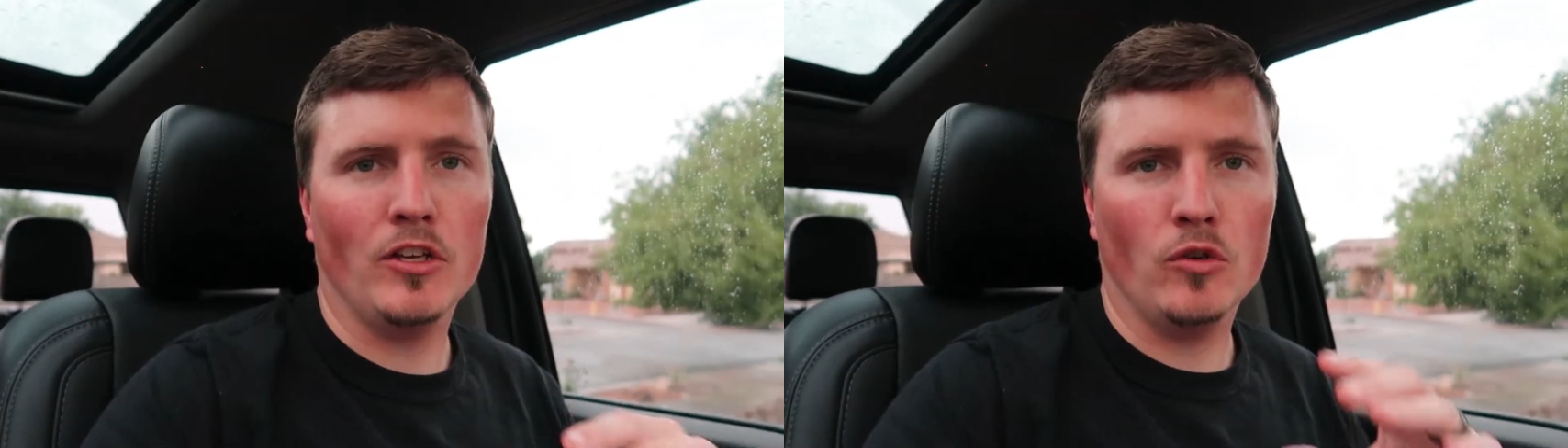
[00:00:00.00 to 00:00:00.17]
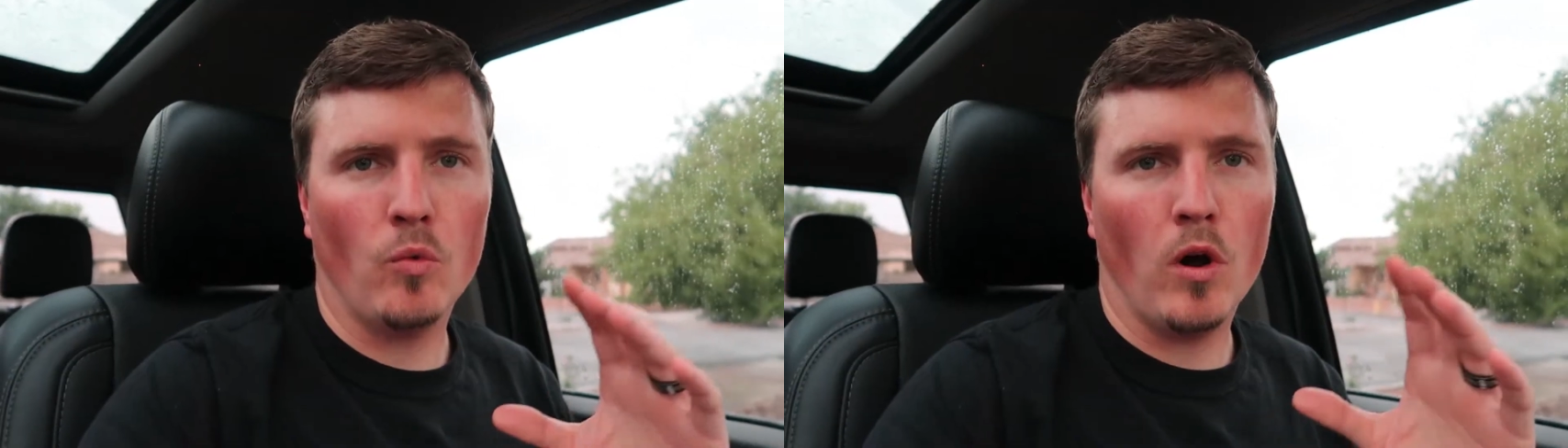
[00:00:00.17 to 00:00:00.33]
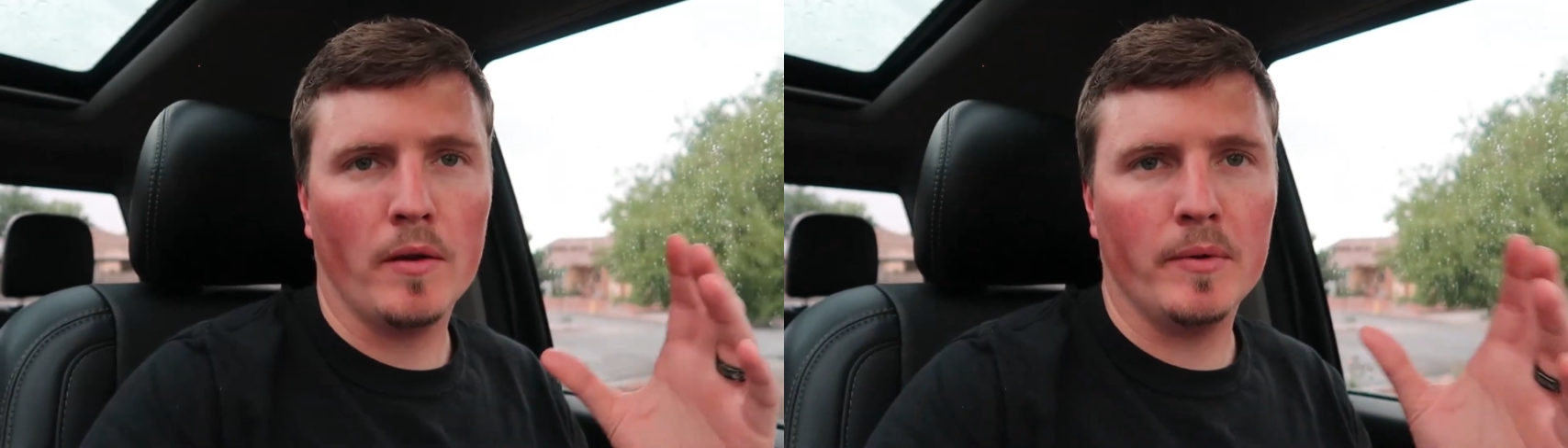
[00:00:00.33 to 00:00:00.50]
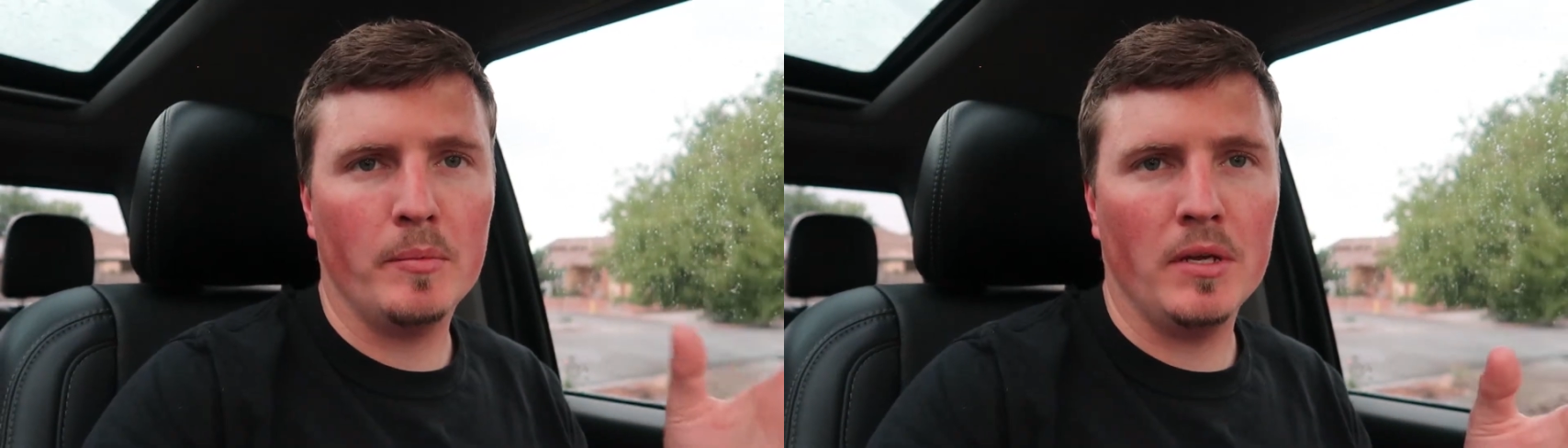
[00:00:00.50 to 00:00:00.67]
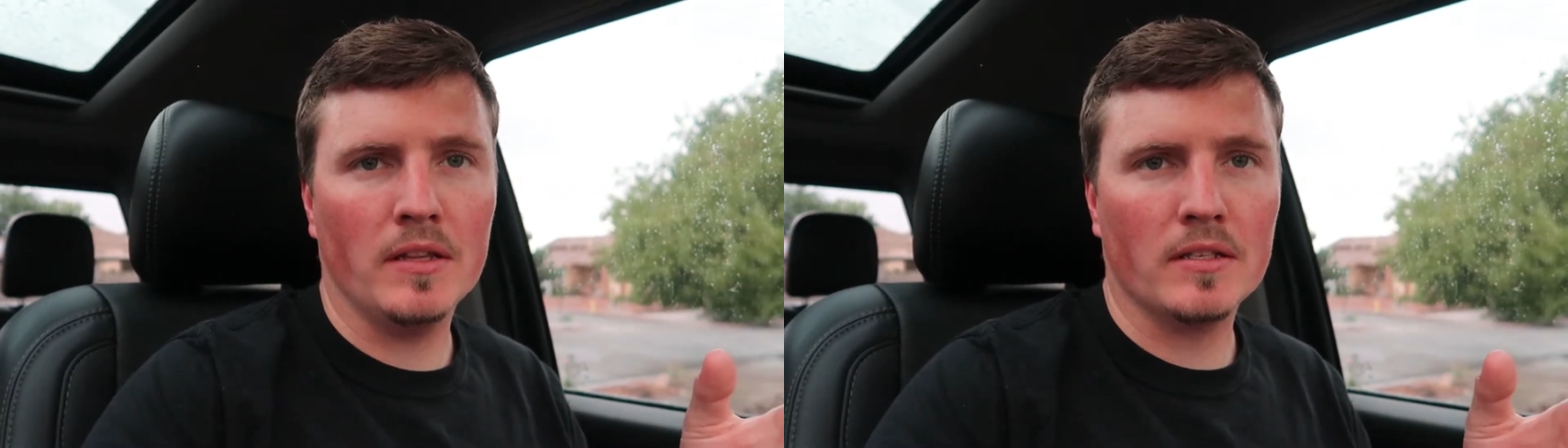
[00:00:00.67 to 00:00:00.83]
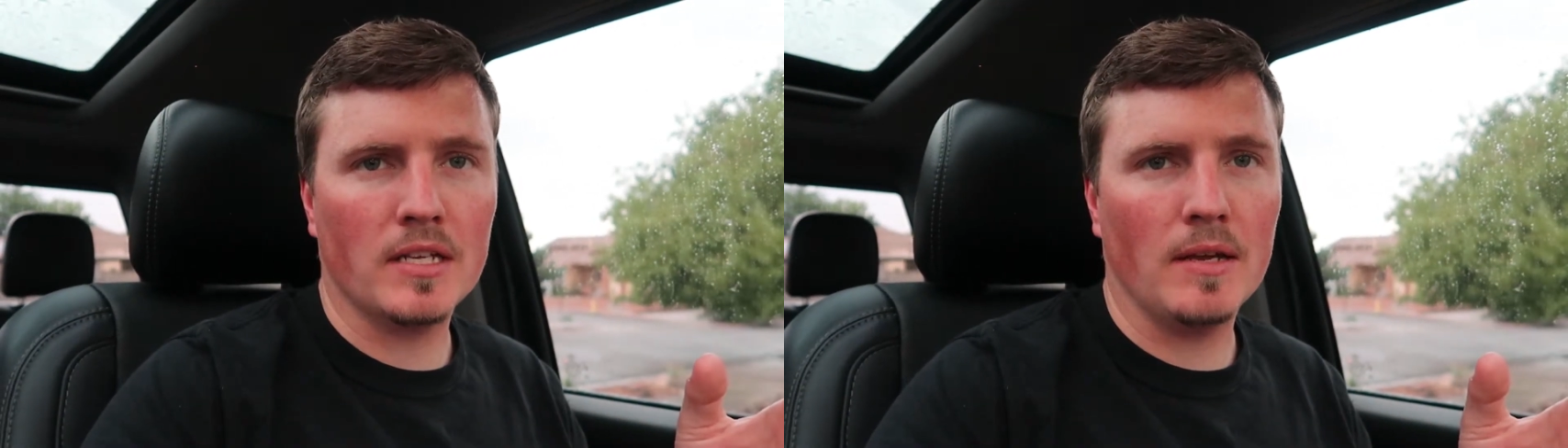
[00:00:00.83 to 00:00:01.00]
that you'd want them to
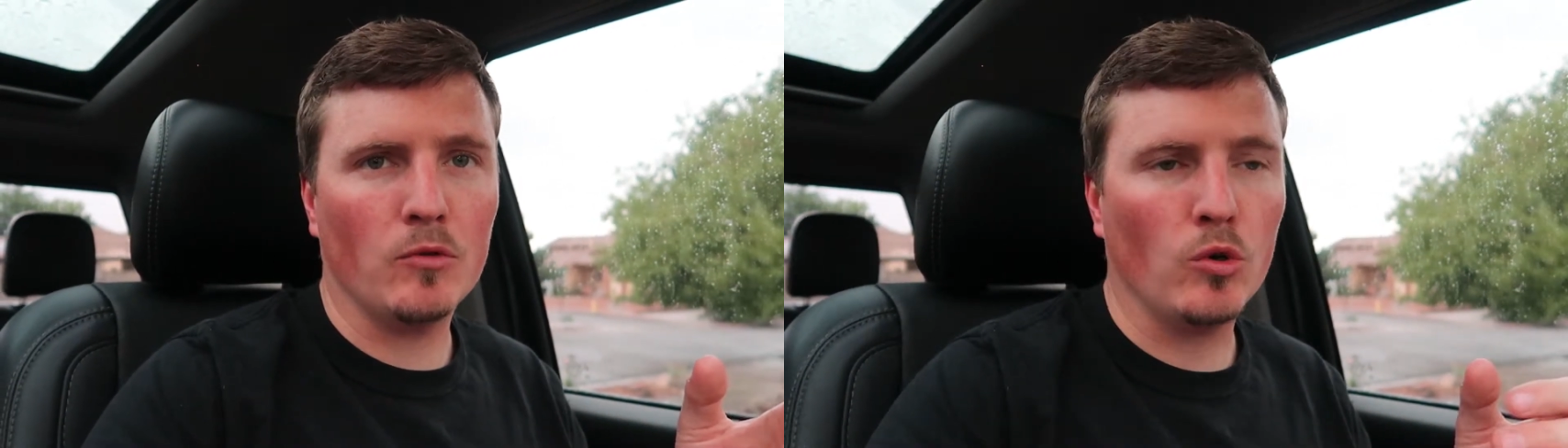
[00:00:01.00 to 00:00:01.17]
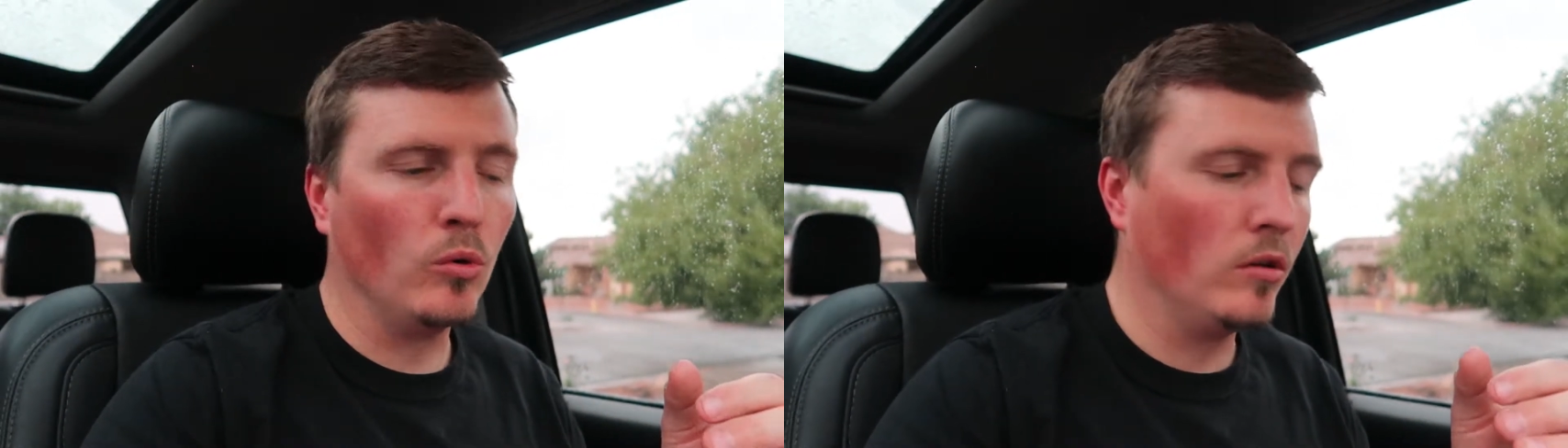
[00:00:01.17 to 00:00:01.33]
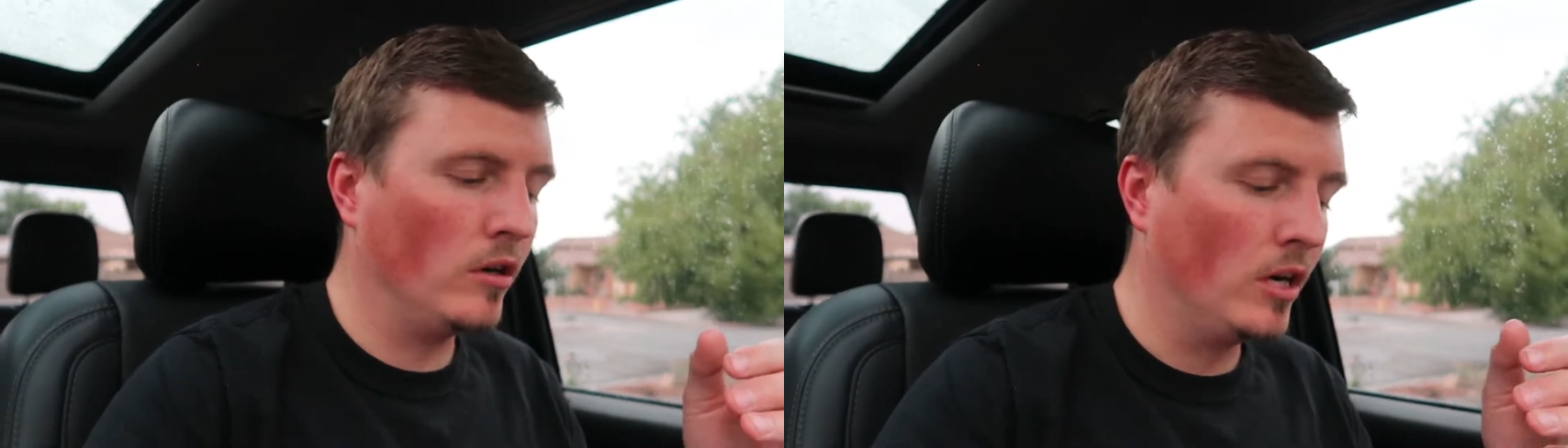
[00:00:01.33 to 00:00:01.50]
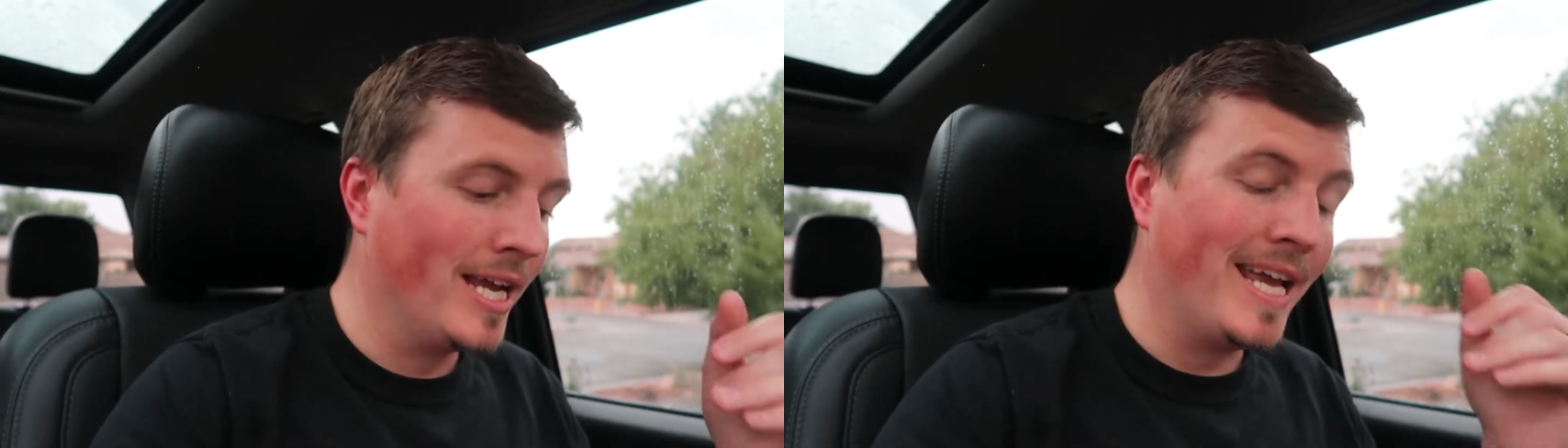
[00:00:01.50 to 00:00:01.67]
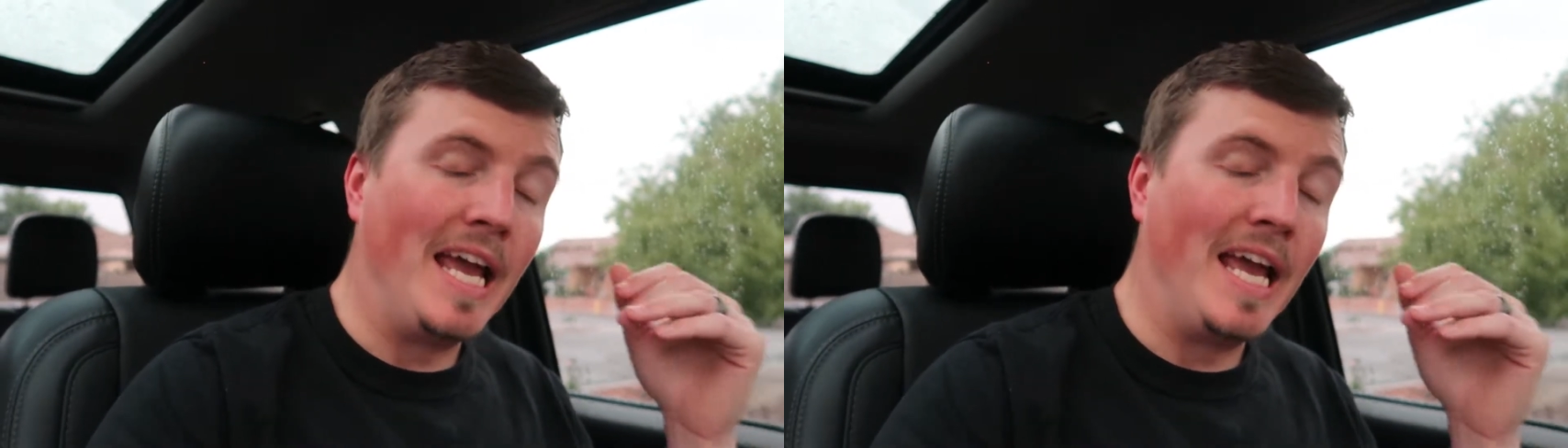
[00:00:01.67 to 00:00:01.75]
be in the same cooler.